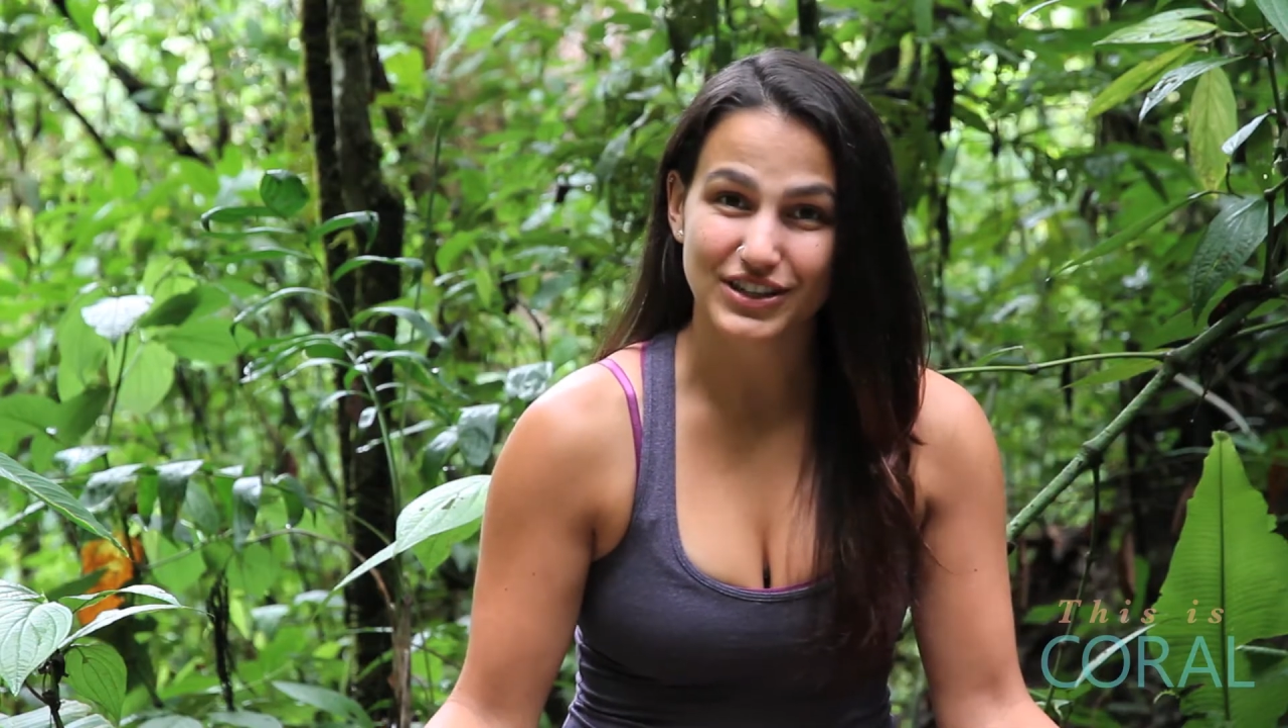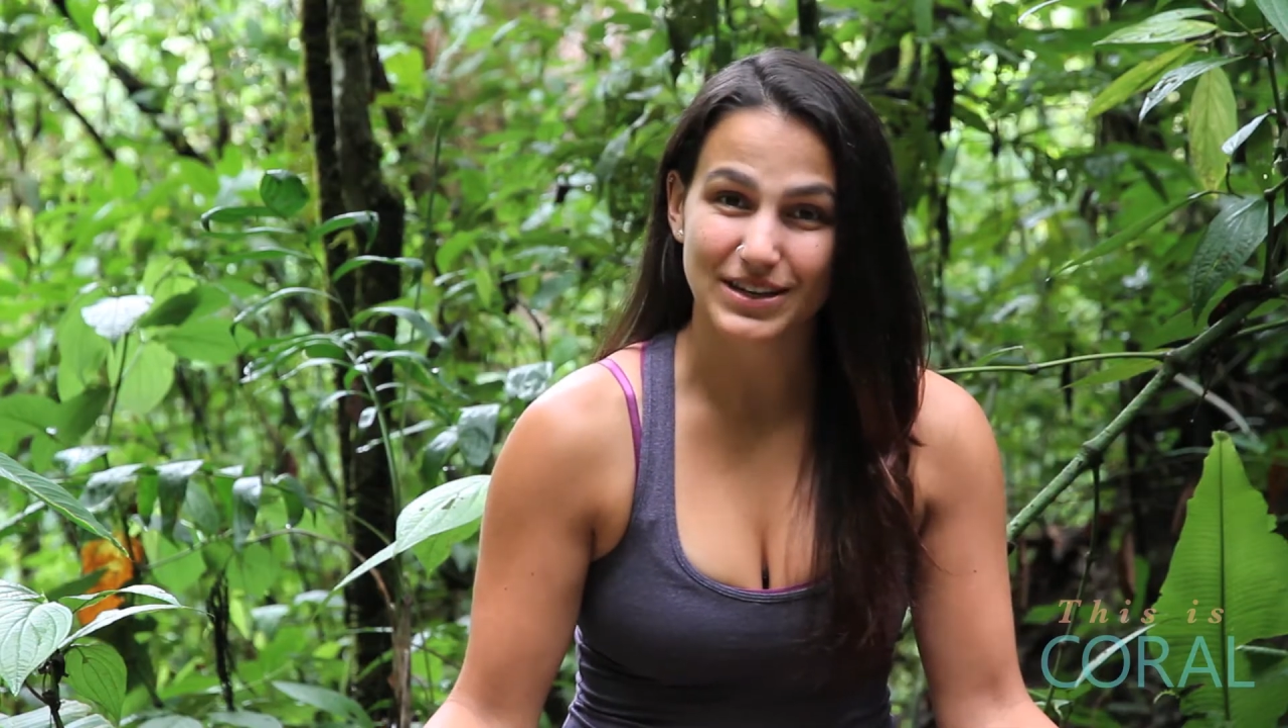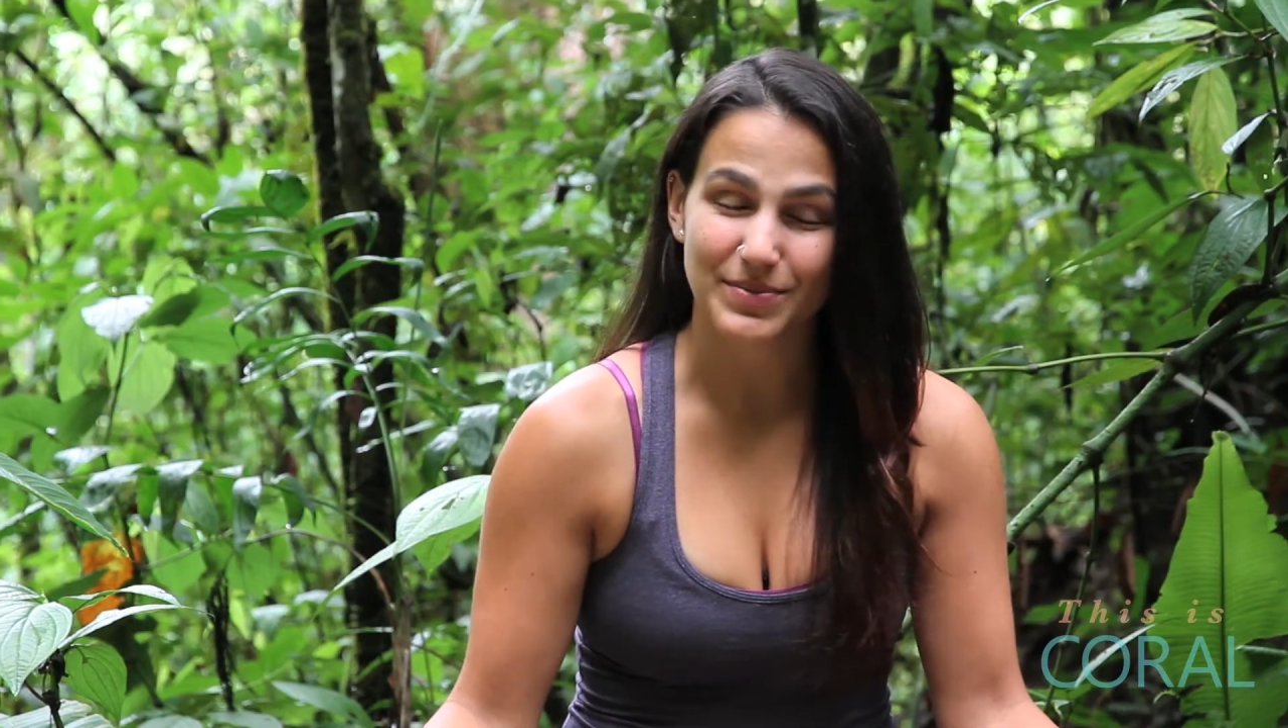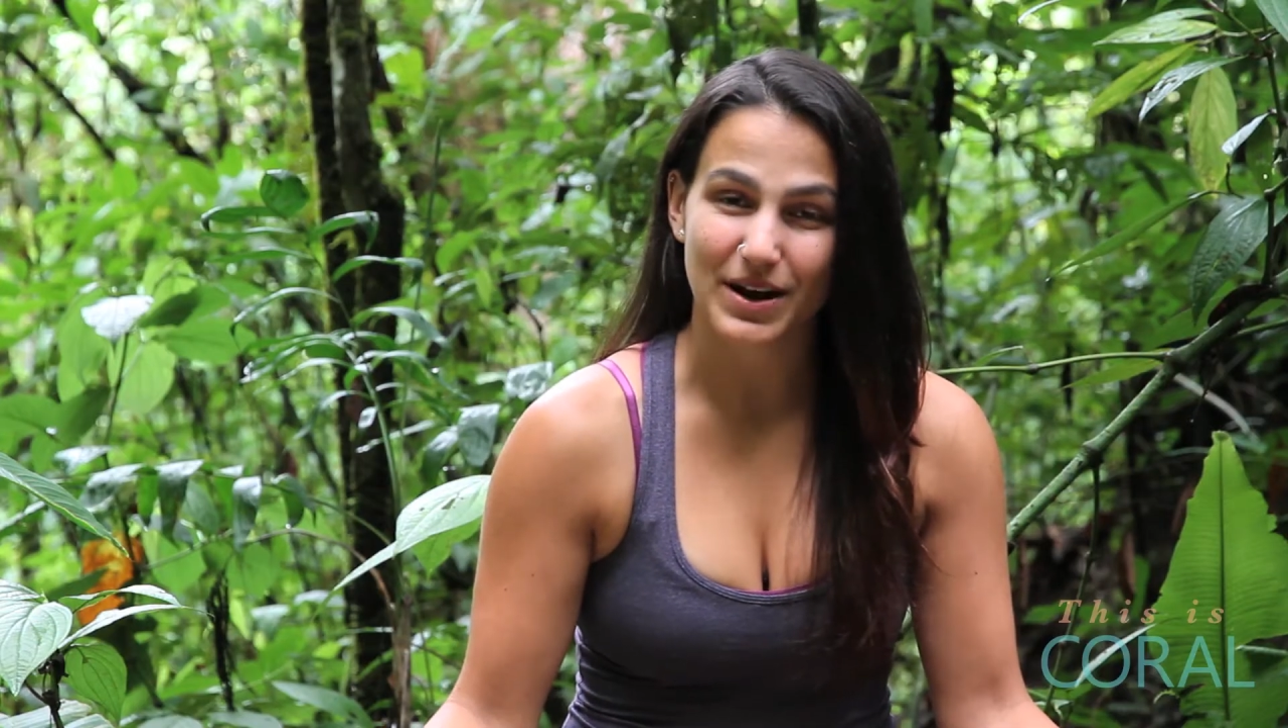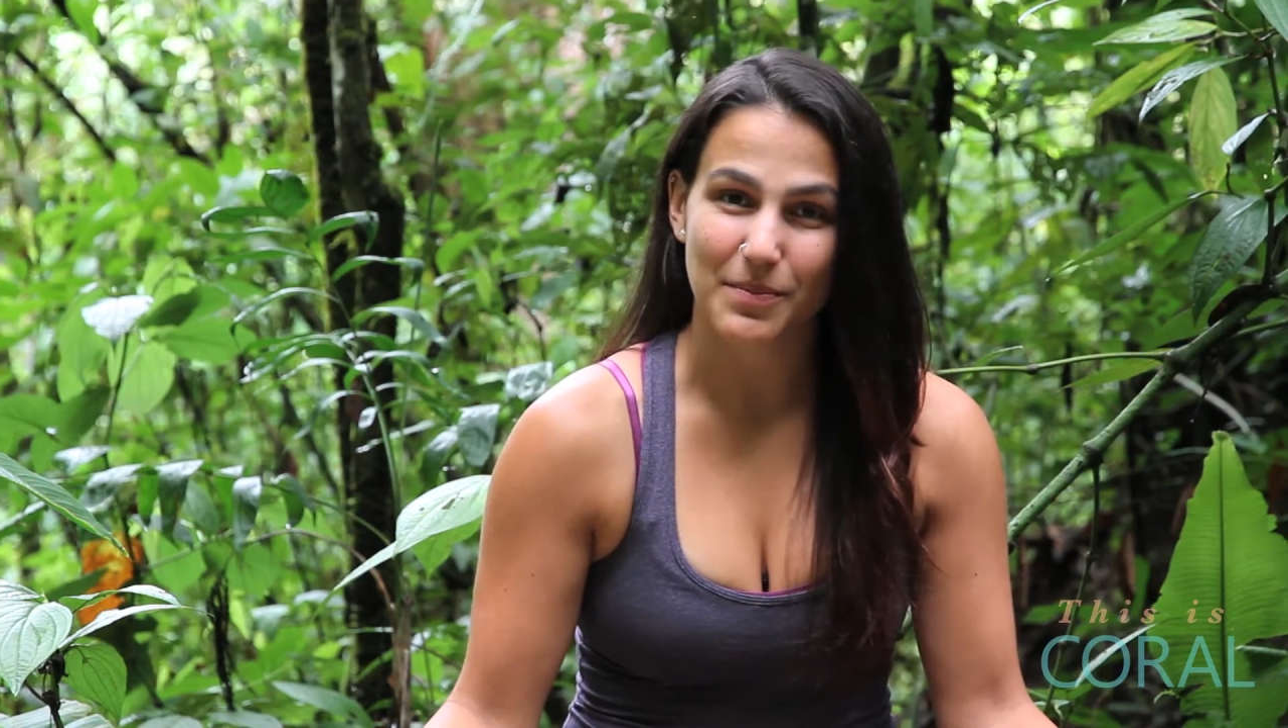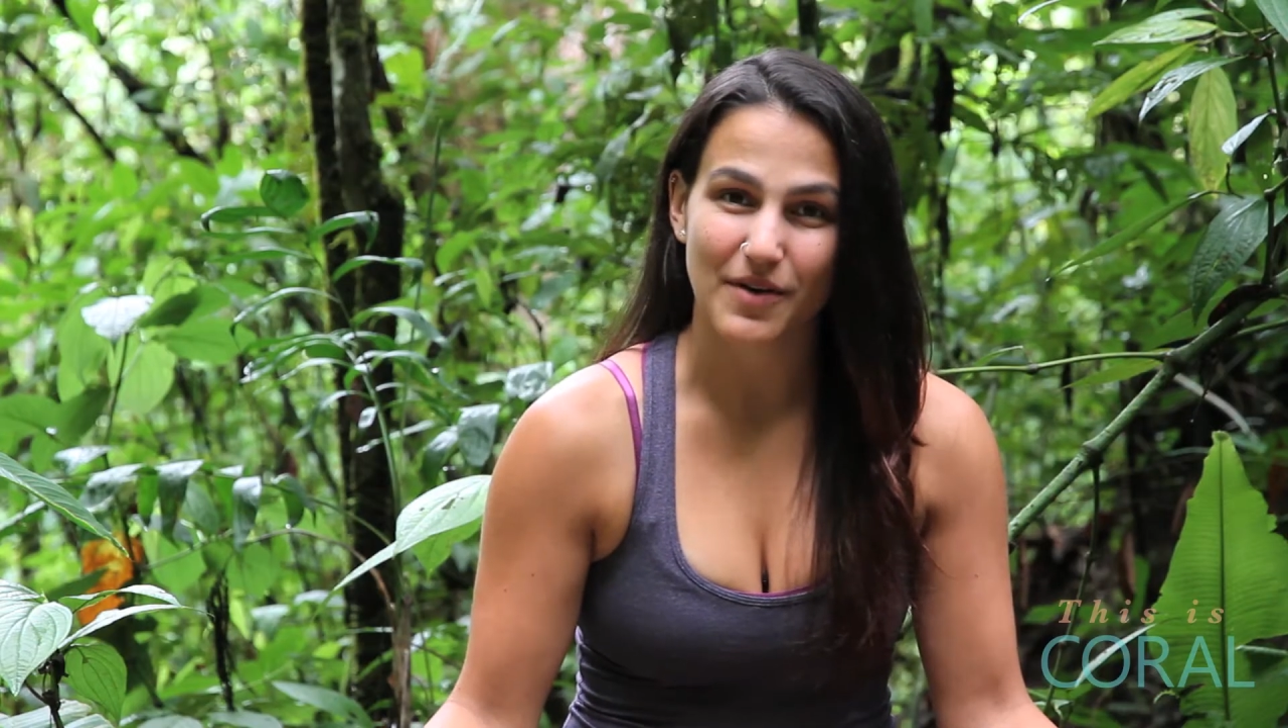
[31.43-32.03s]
to keep it up